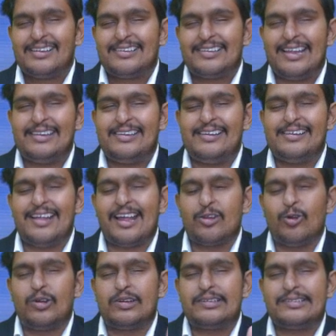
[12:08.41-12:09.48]
then these are
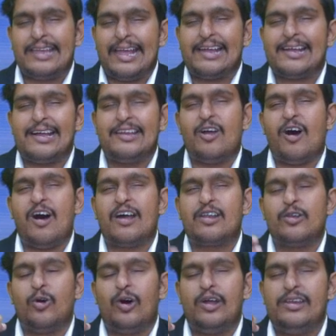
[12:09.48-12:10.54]
loan taken or
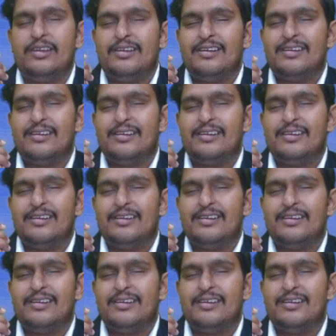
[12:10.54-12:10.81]
loan